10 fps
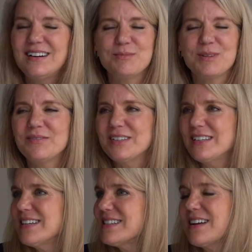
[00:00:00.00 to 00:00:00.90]
Oh, I'm
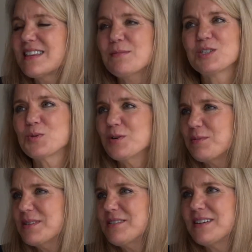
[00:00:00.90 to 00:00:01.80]
loving it. It's not that much
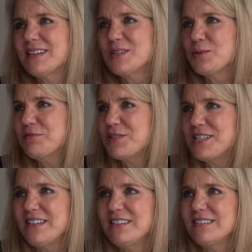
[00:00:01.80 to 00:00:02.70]
work once you get into a
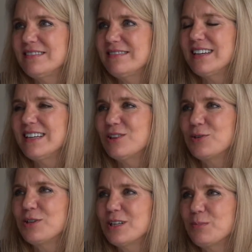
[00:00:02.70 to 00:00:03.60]
routine
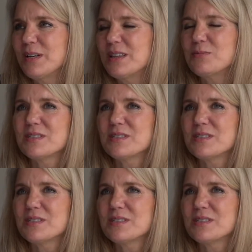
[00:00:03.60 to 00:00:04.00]
and learn a little bit.